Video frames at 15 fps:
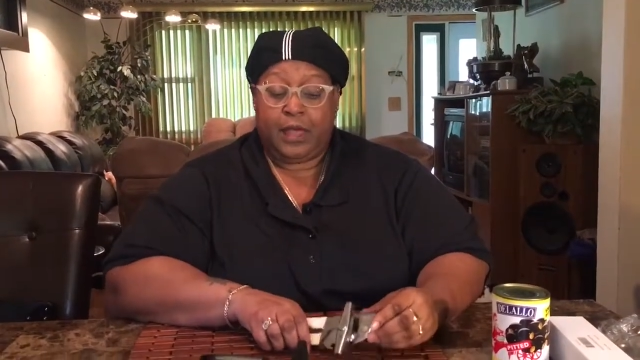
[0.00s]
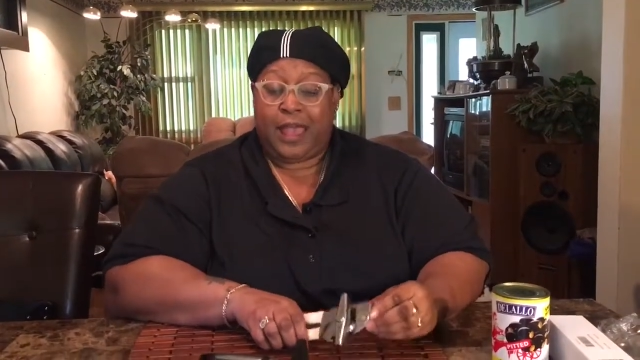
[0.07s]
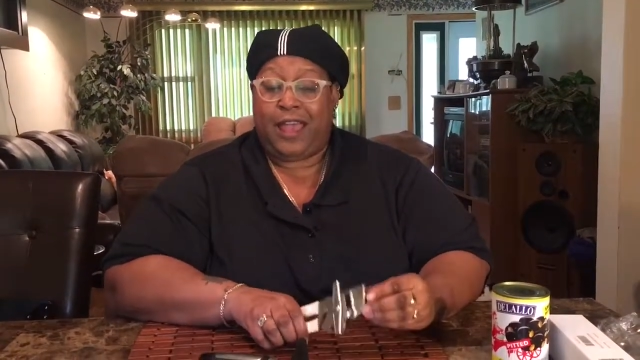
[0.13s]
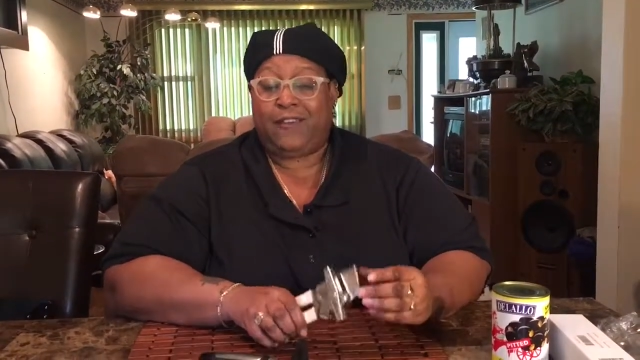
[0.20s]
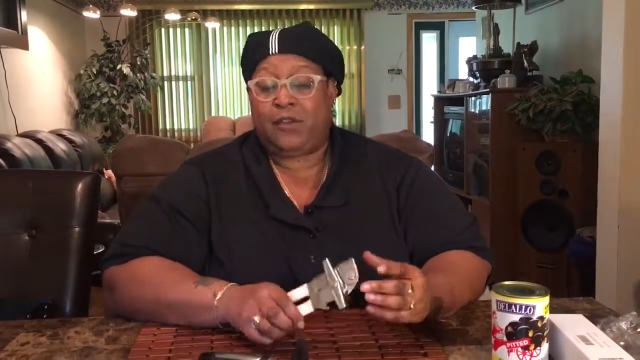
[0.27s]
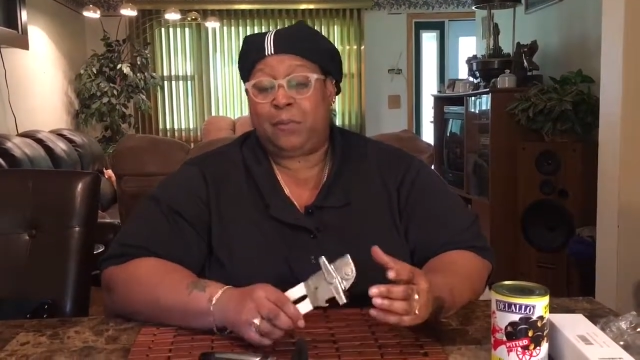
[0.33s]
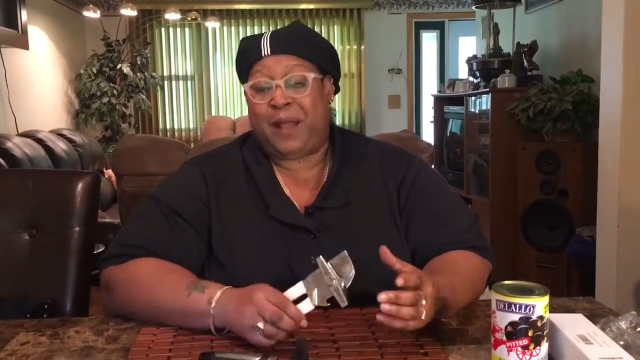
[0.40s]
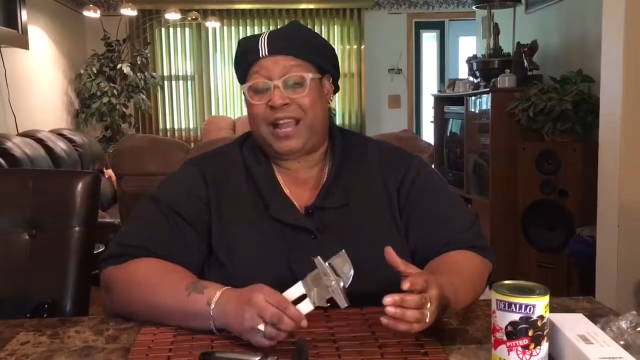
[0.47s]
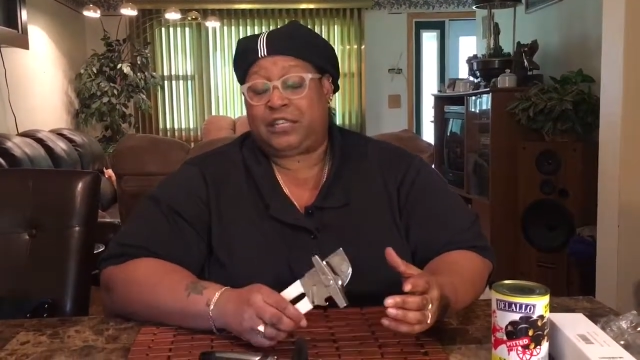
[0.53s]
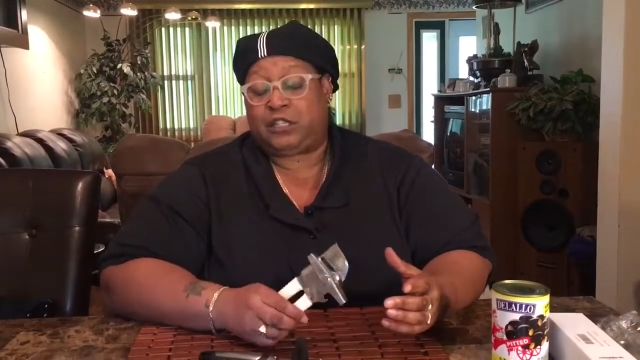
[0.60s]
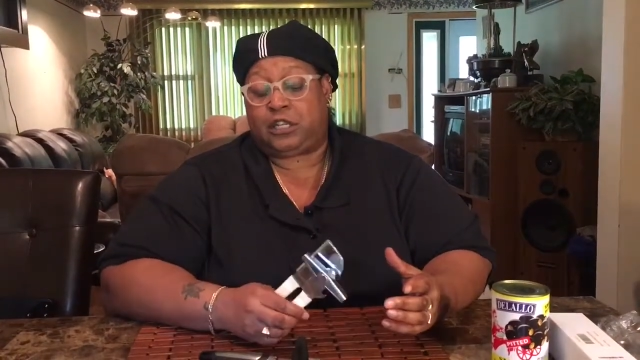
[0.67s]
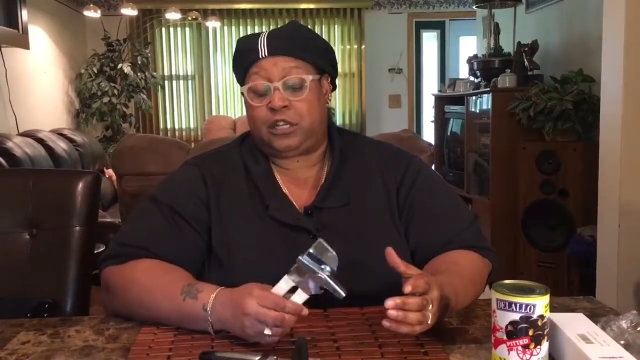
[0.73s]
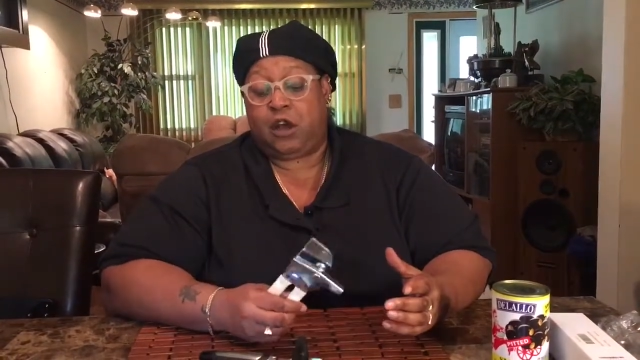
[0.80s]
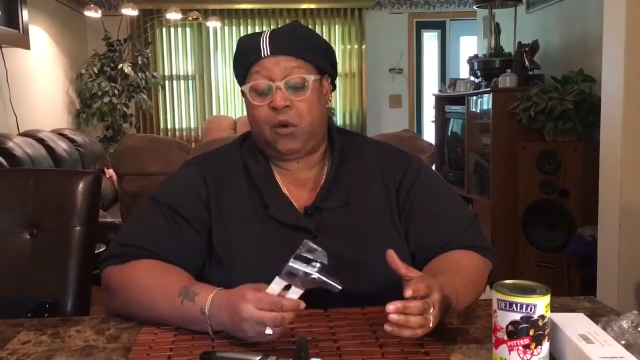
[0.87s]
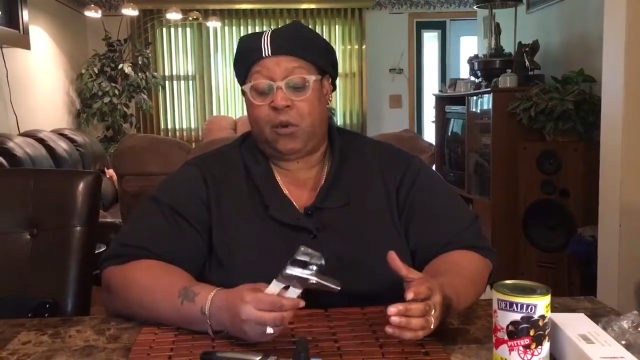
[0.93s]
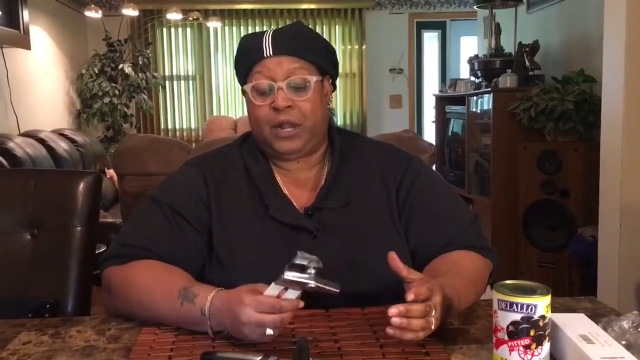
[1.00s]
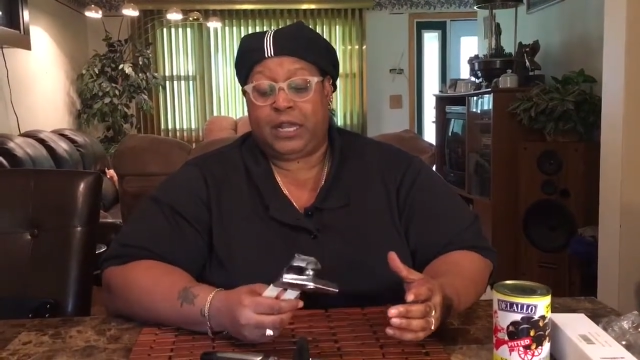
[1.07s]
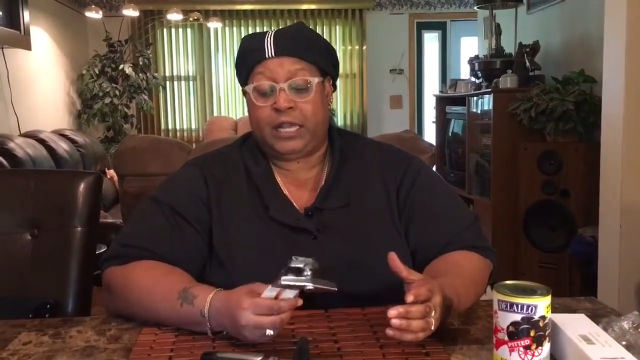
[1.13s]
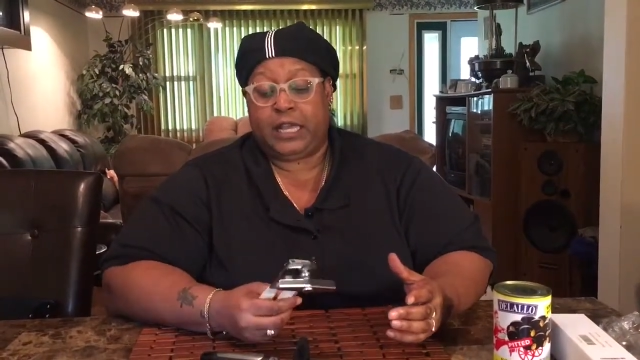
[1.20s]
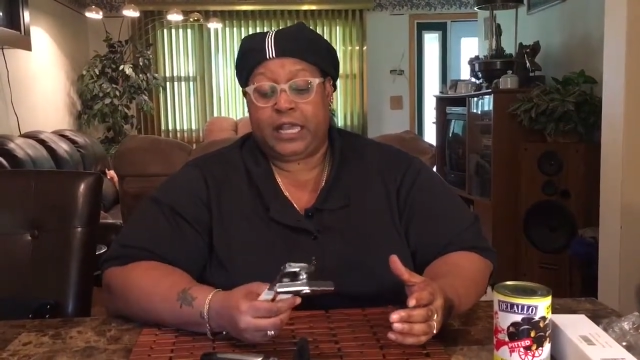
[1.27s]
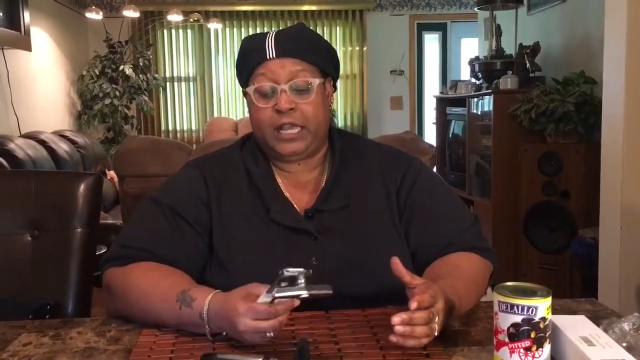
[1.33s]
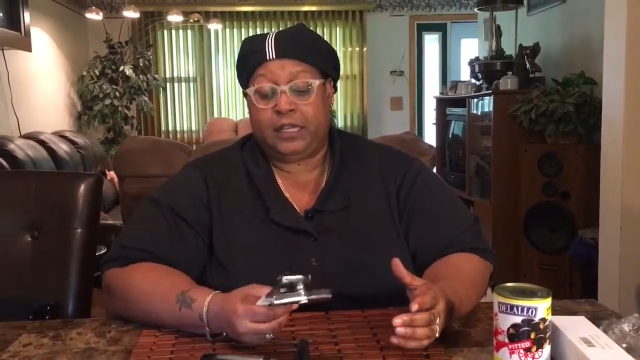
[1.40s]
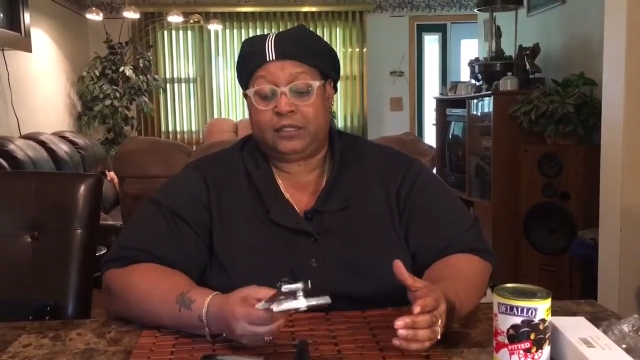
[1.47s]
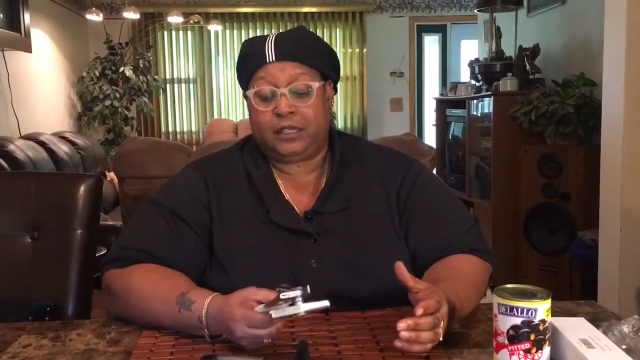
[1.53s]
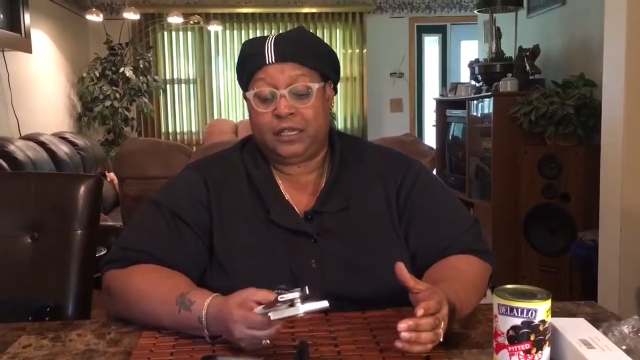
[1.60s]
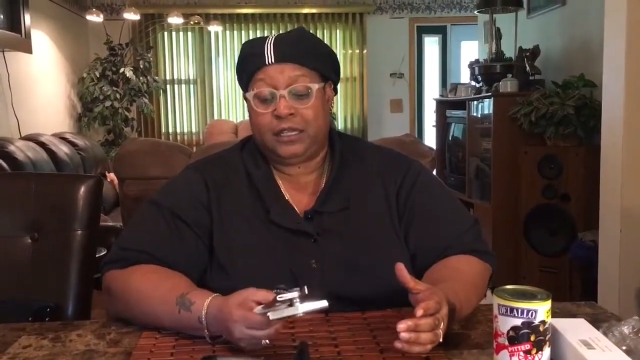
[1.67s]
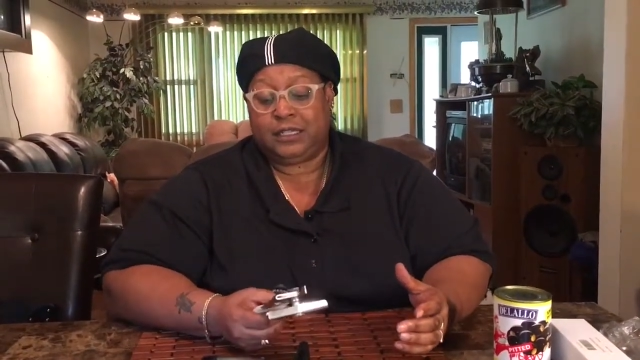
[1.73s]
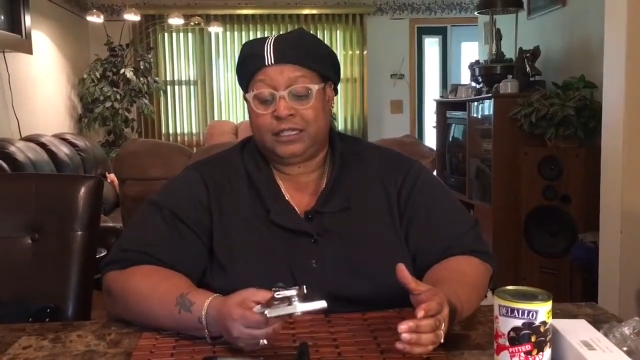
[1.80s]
everybody should know one of these.